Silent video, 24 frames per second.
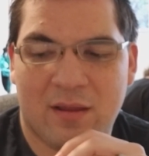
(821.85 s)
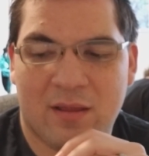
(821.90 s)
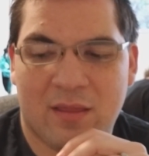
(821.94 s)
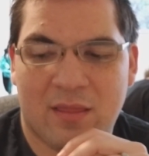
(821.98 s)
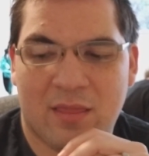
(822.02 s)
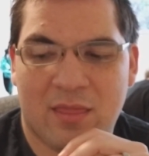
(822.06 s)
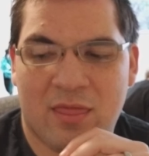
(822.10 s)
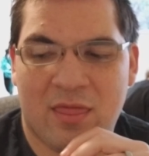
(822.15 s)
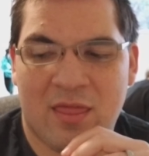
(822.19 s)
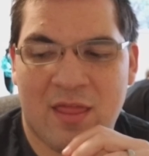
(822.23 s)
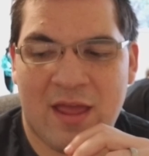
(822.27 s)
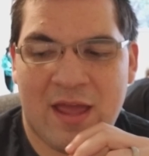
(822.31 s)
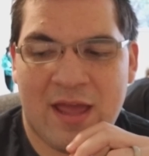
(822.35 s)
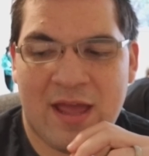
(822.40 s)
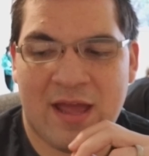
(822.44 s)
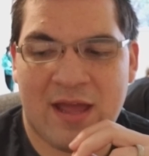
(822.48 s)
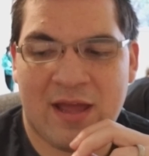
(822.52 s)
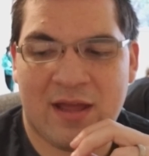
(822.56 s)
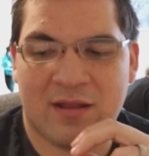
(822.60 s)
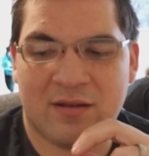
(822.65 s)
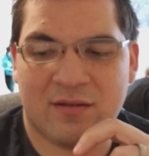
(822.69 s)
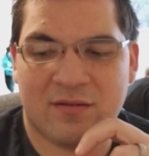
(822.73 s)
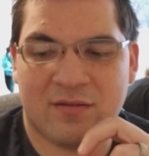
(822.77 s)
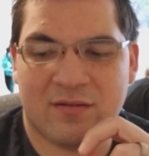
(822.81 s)

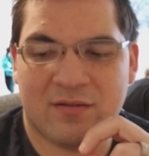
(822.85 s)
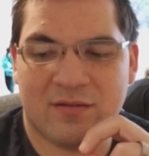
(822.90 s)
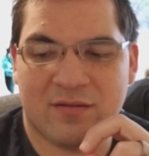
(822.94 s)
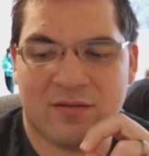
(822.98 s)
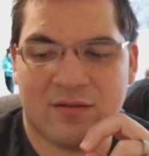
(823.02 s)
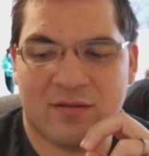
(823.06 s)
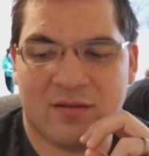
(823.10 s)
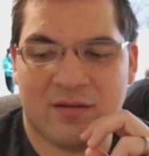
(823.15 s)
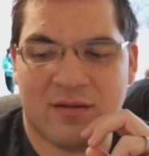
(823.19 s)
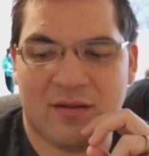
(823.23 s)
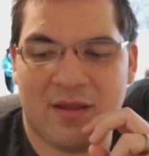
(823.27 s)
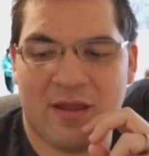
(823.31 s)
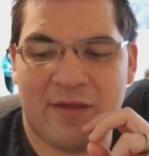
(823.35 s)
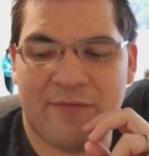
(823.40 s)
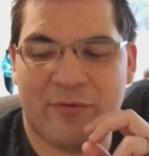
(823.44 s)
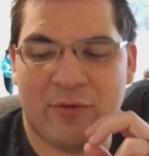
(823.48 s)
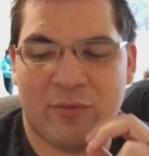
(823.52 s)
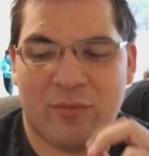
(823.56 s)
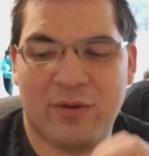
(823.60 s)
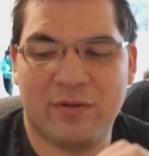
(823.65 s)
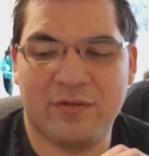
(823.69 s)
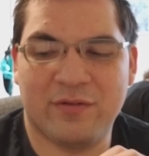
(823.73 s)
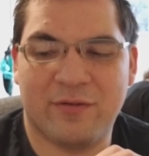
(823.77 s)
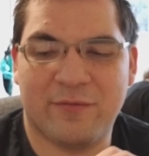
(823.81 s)
that, if it
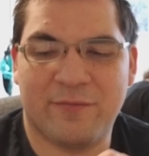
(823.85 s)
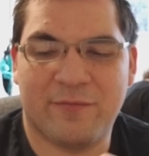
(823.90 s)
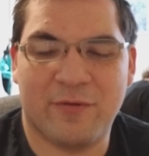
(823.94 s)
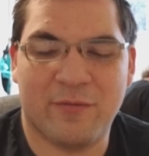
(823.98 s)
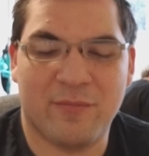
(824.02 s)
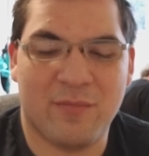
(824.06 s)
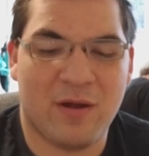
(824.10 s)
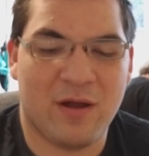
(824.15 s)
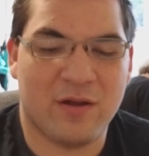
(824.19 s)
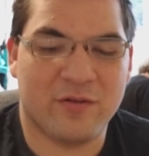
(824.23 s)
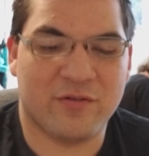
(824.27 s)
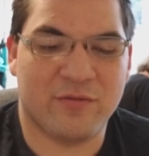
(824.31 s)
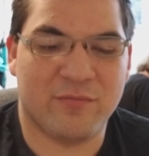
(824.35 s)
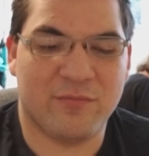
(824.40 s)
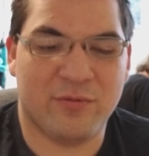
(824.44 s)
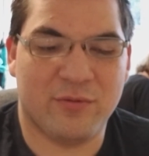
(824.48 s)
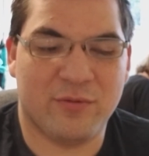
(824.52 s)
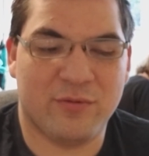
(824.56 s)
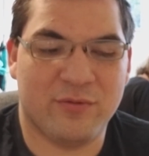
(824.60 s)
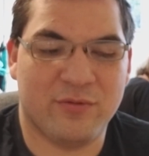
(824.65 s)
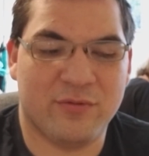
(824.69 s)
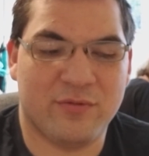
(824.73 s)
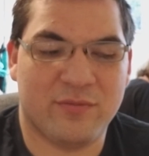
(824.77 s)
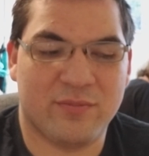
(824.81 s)
wasn't for Majin
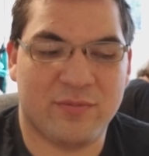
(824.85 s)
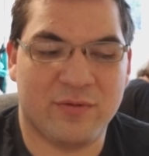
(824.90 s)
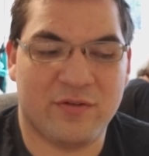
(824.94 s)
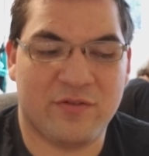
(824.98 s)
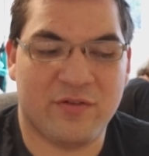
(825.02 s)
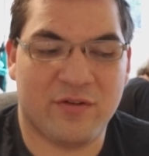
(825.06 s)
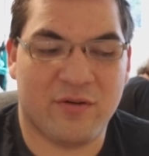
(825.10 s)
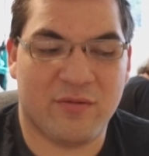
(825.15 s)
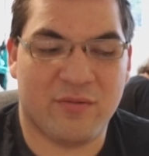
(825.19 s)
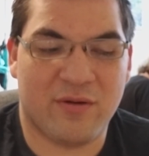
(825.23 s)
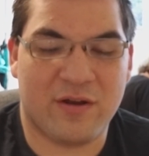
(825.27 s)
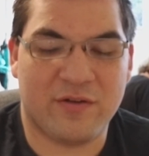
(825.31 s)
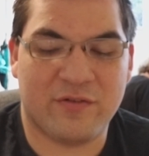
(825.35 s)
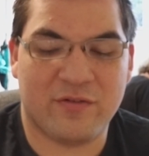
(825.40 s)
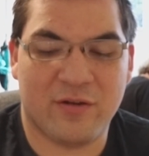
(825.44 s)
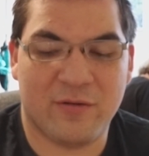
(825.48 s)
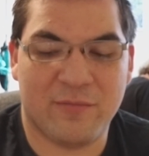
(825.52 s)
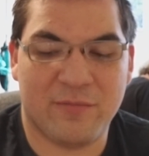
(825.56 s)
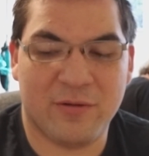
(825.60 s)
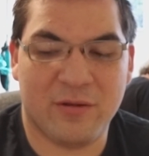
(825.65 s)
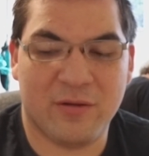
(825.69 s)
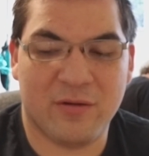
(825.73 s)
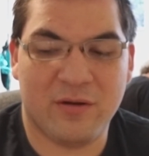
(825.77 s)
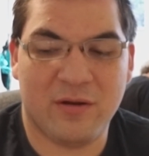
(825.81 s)
Buu's regeneration
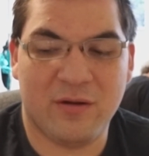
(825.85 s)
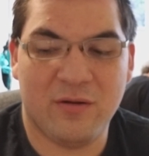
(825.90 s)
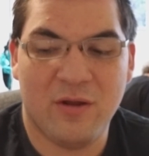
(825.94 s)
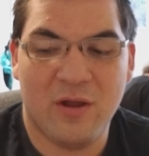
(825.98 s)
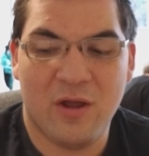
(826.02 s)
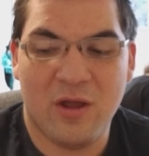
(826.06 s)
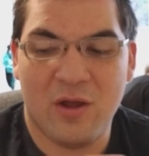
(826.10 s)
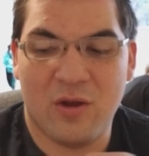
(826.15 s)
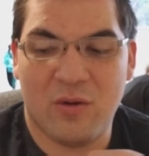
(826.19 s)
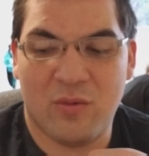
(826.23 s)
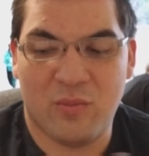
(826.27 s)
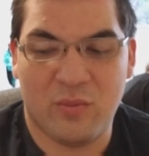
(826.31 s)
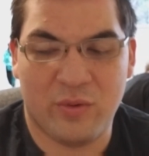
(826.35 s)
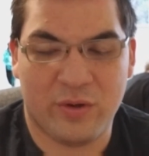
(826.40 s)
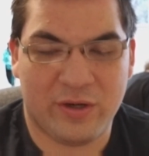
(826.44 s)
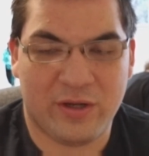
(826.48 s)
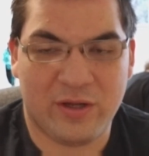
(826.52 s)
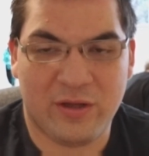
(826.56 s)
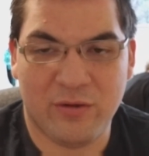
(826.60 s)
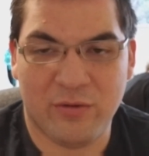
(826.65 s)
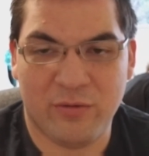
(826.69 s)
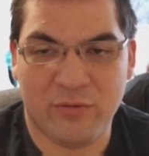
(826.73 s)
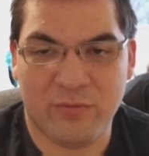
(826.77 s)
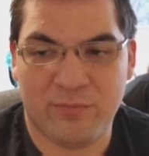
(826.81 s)
ability, would have
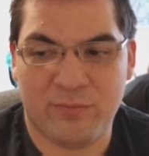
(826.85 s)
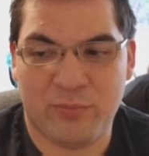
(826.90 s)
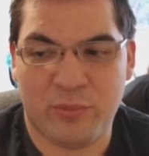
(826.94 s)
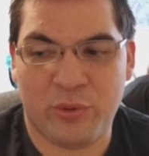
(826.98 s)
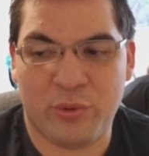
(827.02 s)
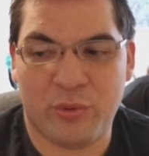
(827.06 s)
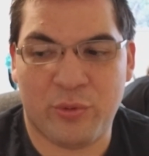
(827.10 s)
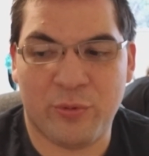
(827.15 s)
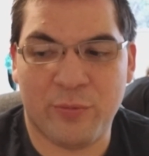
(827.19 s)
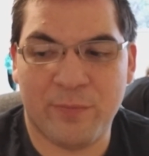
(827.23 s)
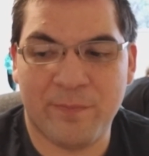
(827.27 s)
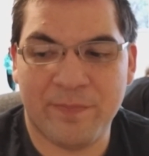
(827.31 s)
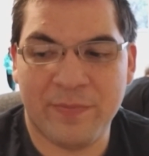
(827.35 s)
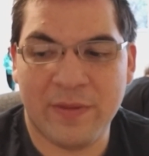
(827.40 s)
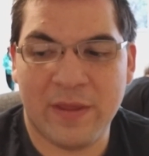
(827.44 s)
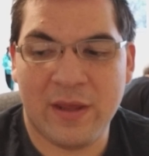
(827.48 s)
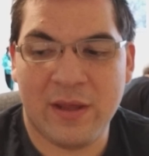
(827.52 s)
killed Buu.